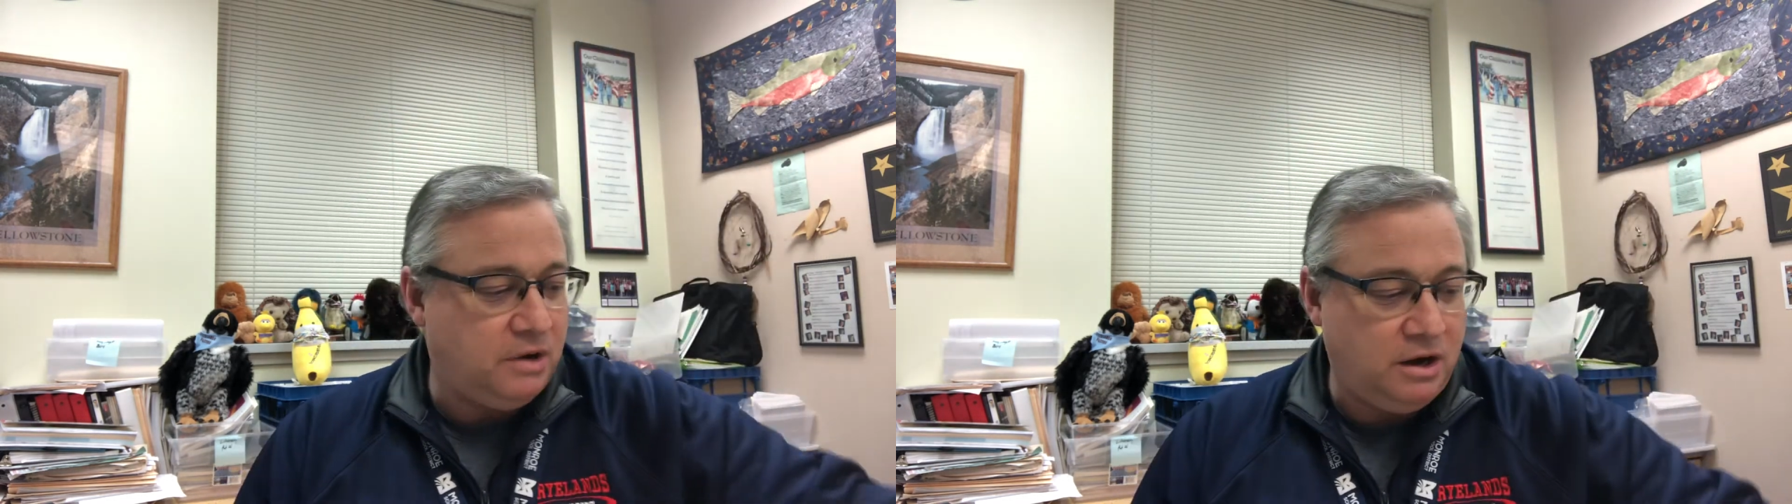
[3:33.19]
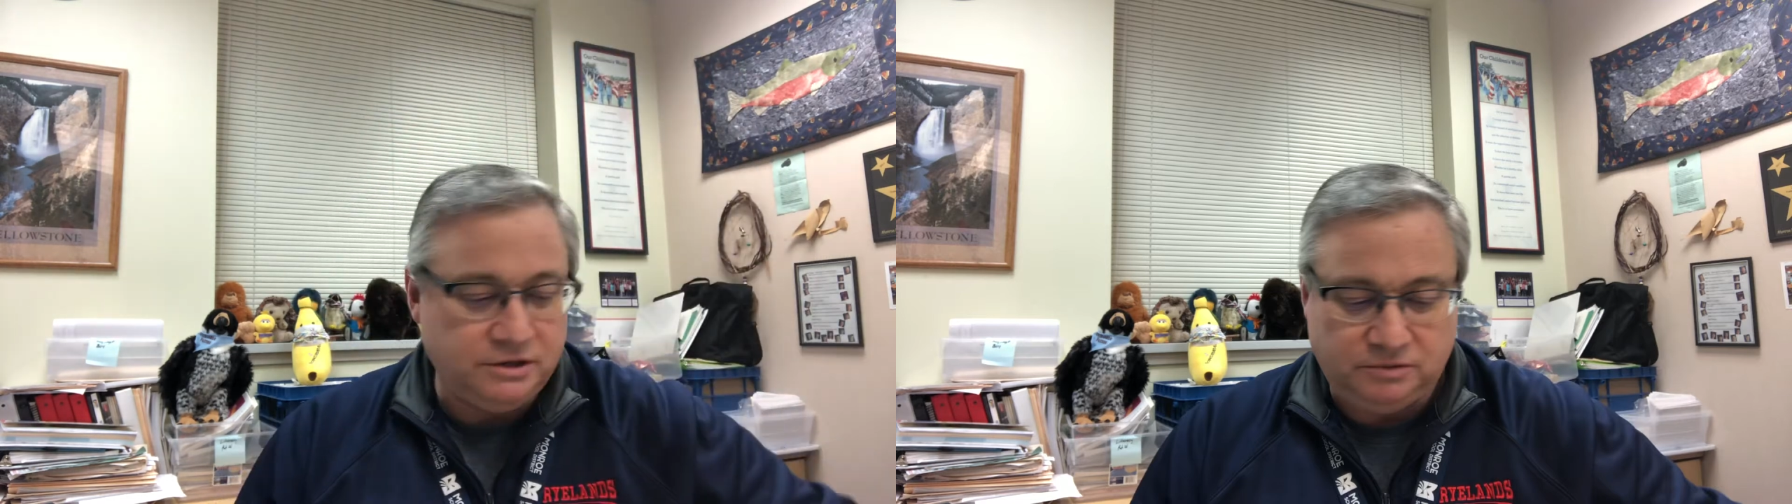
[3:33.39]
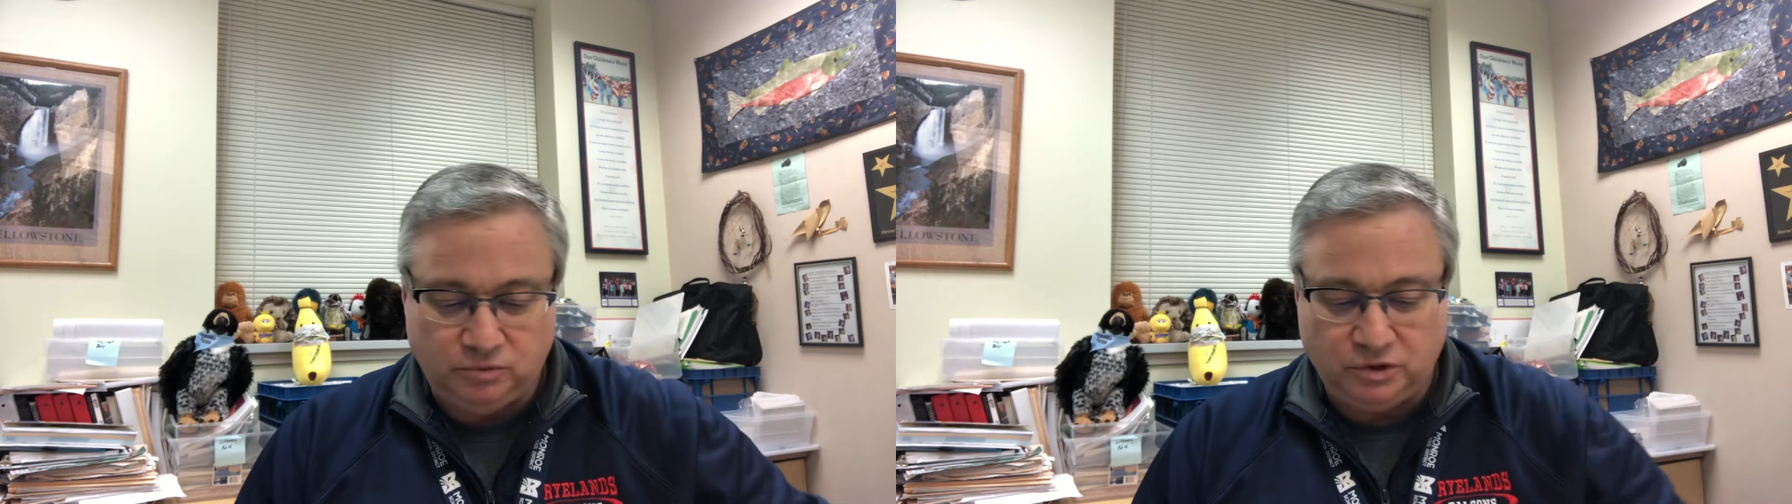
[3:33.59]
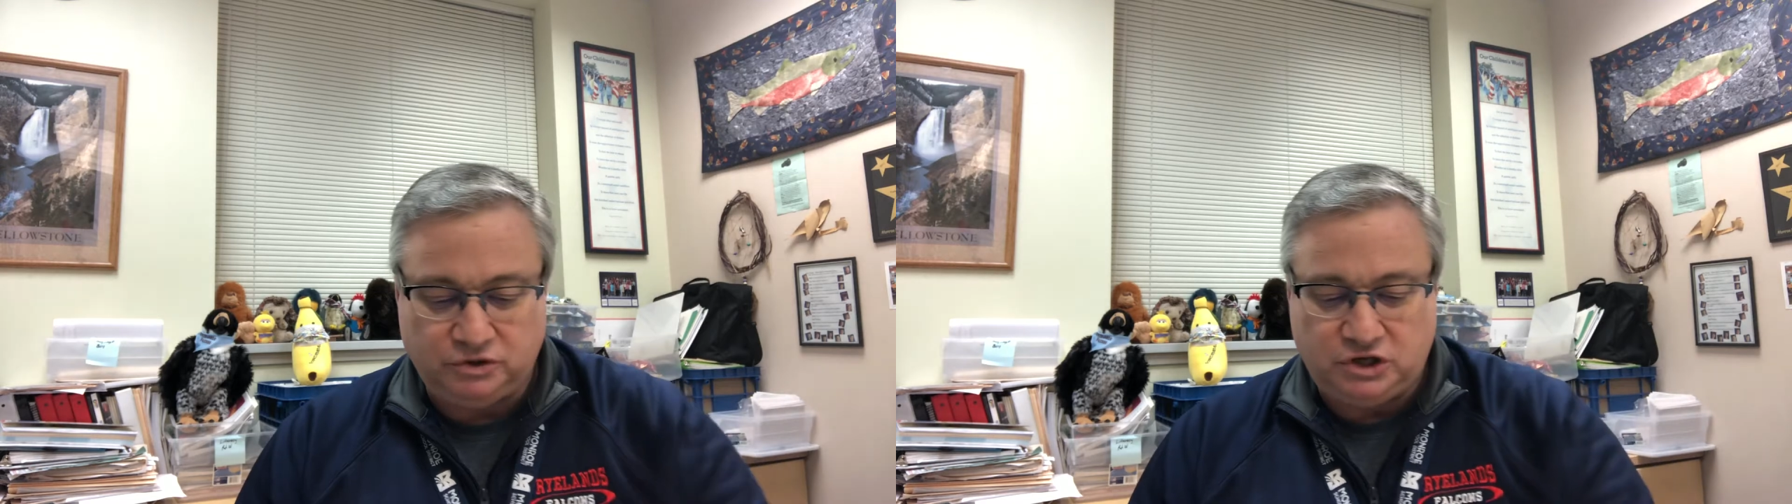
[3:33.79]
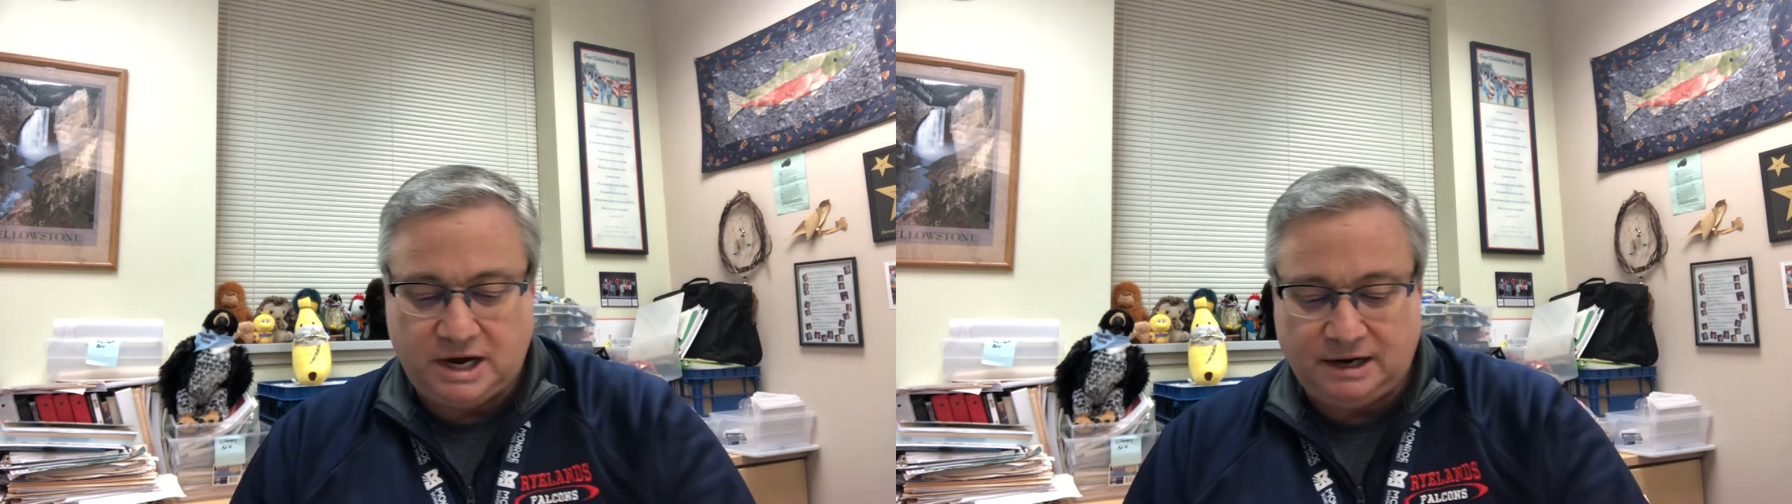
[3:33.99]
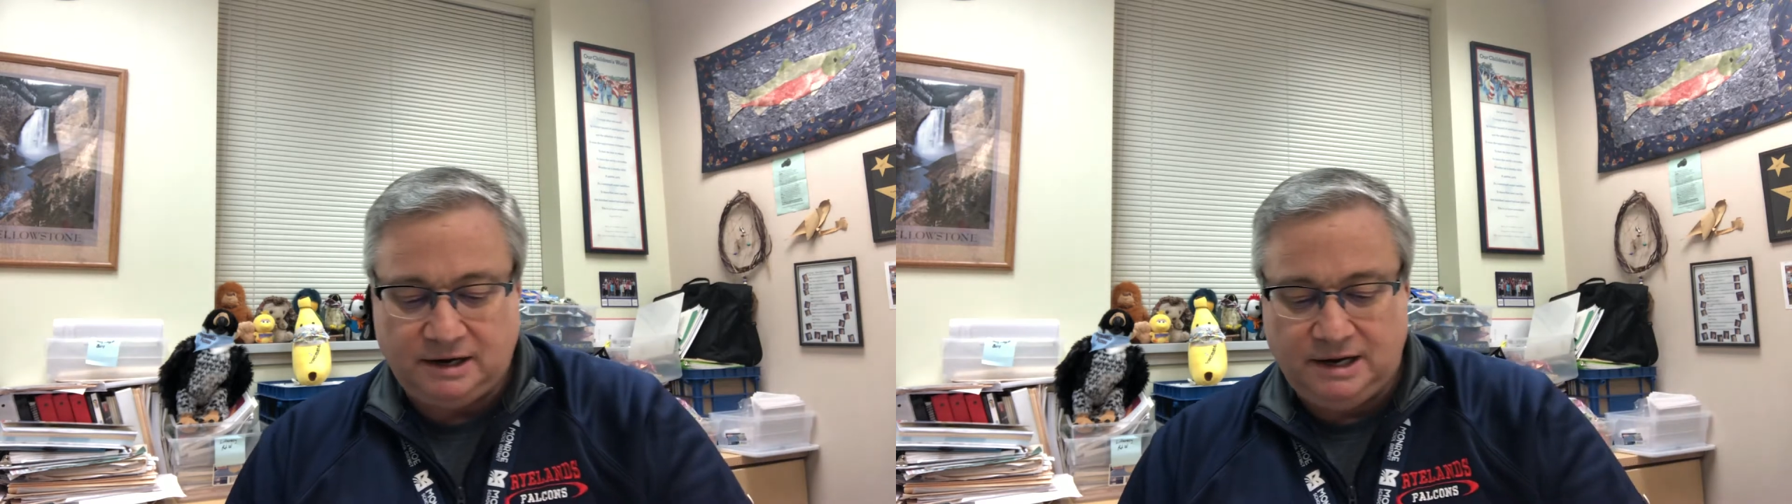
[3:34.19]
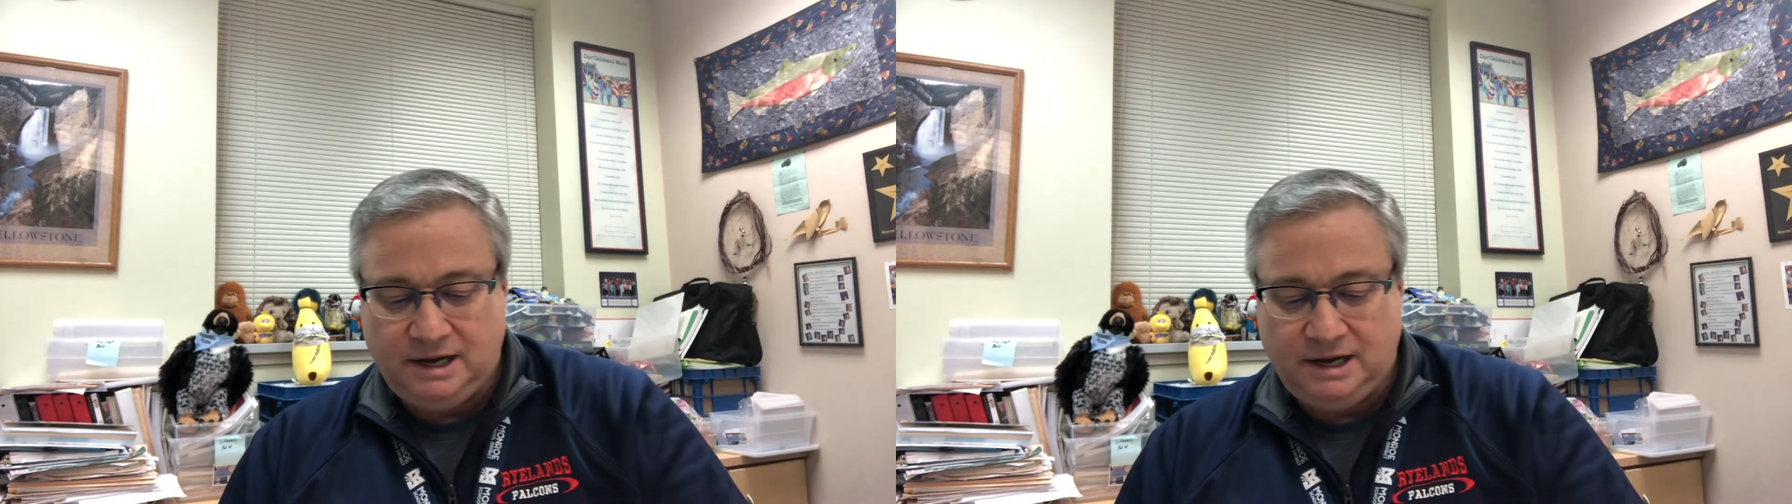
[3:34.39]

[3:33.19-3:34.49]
awesome work, Jack.